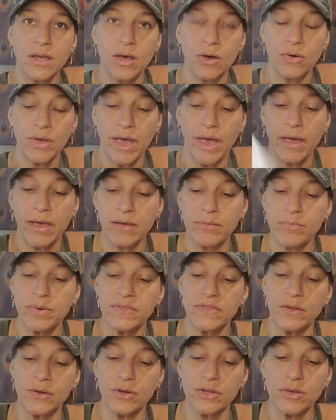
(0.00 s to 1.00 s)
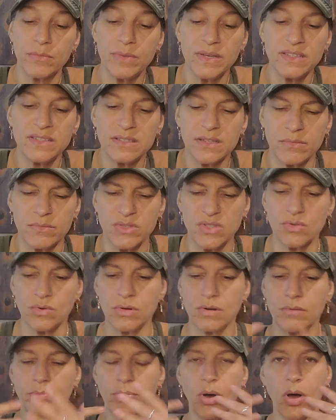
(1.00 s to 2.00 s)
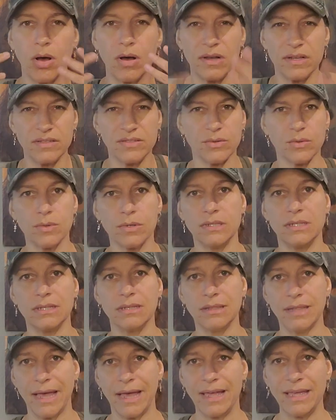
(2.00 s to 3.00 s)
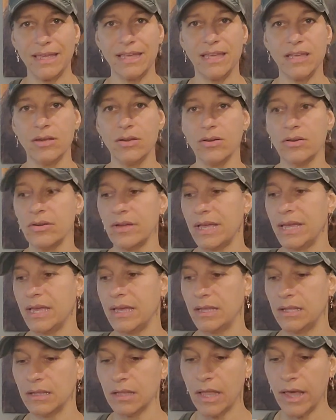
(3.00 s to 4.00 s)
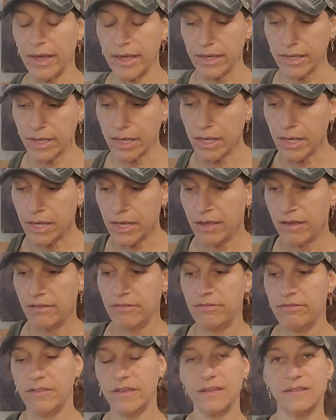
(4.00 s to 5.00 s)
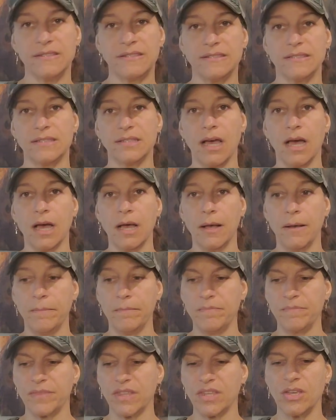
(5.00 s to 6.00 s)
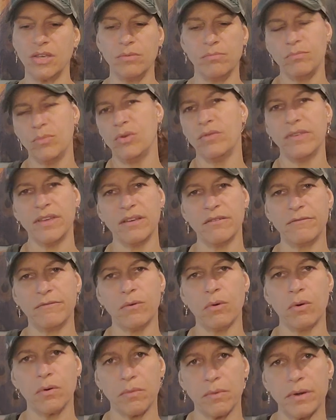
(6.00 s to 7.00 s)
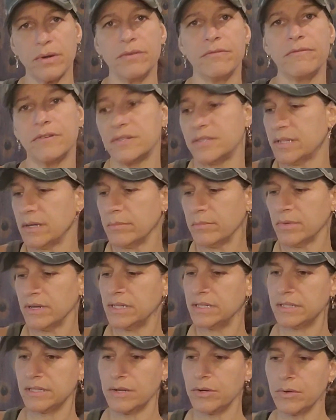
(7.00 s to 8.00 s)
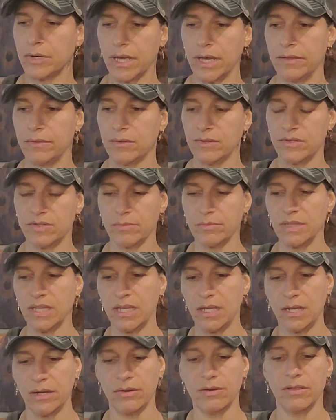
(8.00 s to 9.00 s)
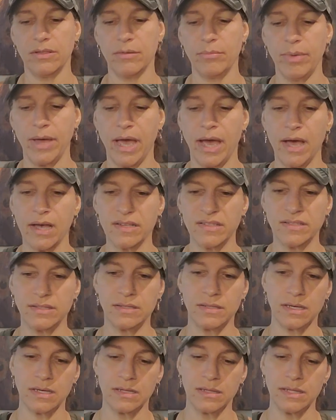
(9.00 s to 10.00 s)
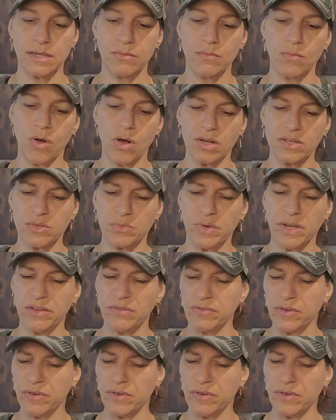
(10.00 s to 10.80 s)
Okay. But there could be some sort of pause or delay here in like this moving forward for some reason. Okay. There's something here in the past that they walked away